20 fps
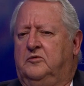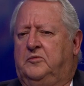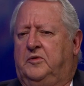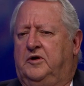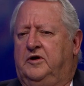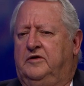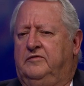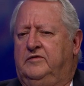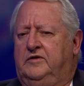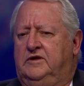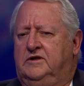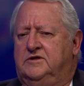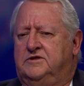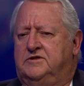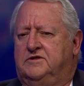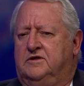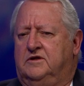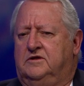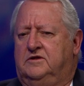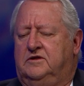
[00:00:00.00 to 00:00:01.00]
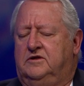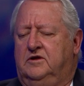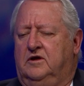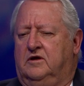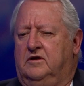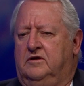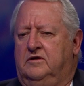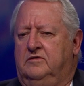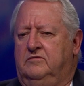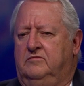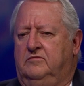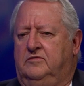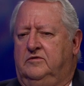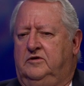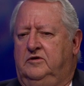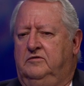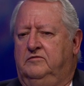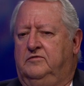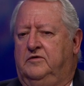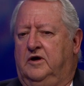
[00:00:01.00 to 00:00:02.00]
part of it is that
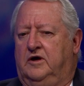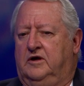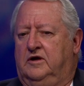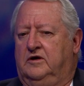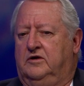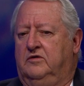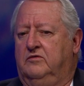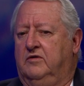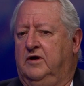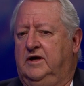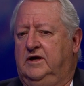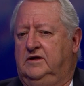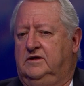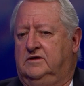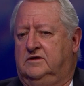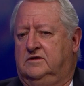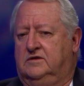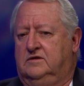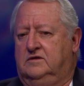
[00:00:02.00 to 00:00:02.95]
you've got a great